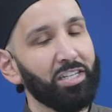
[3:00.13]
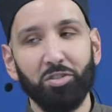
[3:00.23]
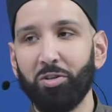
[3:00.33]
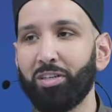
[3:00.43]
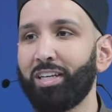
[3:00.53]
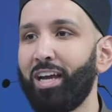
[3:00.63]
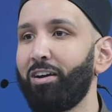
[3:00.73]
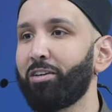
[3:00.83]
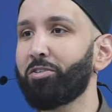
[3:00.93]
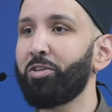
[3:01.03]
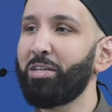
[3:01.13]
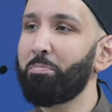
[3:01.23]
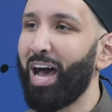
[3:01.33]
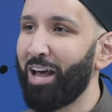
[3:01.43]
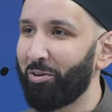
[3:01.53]
a certain character in
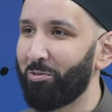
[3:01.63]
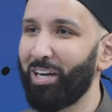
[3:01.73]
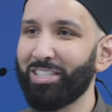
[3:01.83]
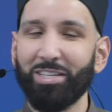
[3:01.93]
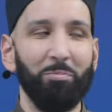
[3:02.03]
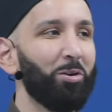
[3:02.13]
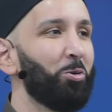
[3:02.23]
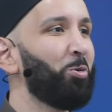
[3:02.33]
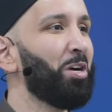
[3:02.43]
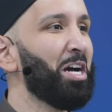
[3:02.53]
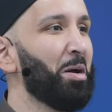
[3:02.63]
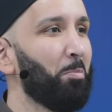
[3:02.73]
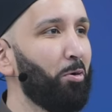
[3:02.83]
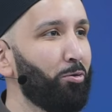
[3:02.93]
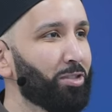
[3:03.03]
battle, right? Someone who
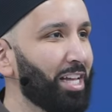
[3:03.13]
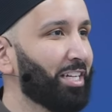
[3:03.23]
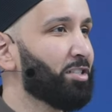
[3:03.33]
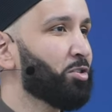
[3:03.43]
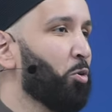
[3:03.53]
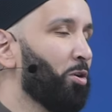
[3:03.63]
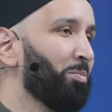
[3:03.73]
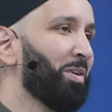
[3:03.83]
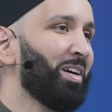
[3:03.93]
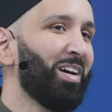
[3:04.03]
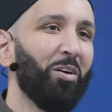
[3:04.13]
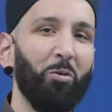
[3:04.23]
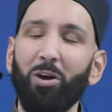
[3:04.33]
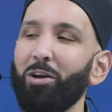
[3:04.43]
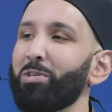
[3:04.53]
moves like a storm.
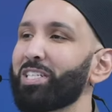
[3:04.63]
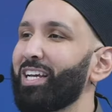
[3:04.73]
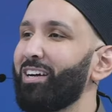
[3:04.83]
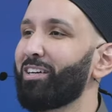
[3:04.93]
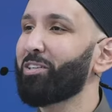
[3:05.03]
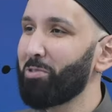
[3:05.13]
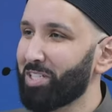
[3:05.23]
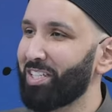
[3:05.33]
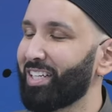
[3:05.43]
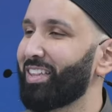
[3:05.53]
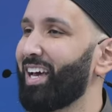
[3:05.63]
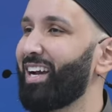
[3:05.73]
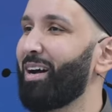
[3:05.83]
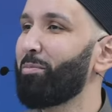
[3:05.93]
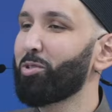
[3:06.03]
Or it was a characteristic
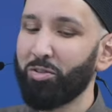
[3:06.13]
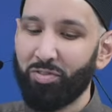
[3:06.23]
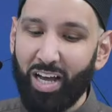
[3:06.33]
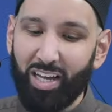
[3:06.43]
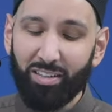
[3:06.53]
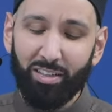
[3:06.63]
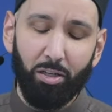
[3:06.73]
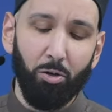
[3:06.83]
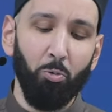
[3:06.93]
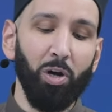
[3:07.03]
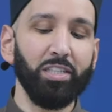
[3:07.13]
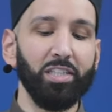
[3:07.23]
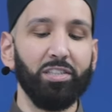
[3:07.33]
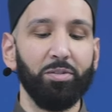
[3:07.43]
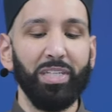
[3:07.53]
that Abu Sufyan
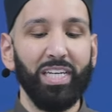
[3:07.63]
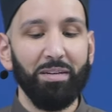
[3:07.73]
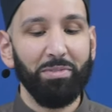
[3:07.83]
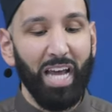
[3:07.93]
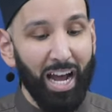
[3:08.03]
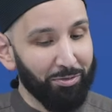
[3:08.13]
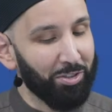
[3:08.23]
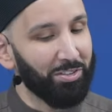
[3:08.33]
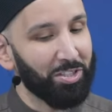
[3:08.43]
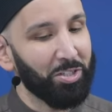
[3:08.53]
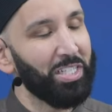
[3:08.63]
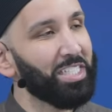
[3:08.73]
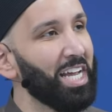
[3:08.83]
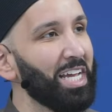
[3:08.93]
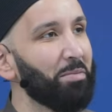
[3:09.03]
wanted to be named after. So
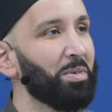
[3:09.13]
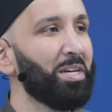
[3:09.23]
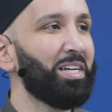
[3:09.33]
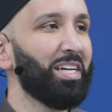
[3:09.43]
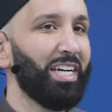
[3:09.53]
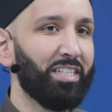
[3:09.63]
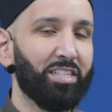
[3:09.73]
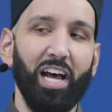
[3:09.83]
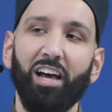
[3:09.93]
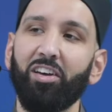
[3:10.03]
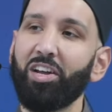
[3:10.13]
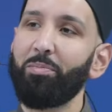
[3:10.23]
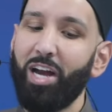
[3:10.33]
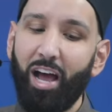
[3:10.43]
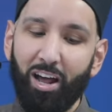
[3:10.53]
his name is Sakhr
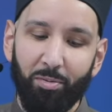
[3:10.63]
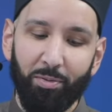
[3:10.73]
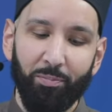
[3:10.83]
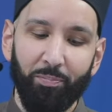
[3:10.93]
ibn Harb.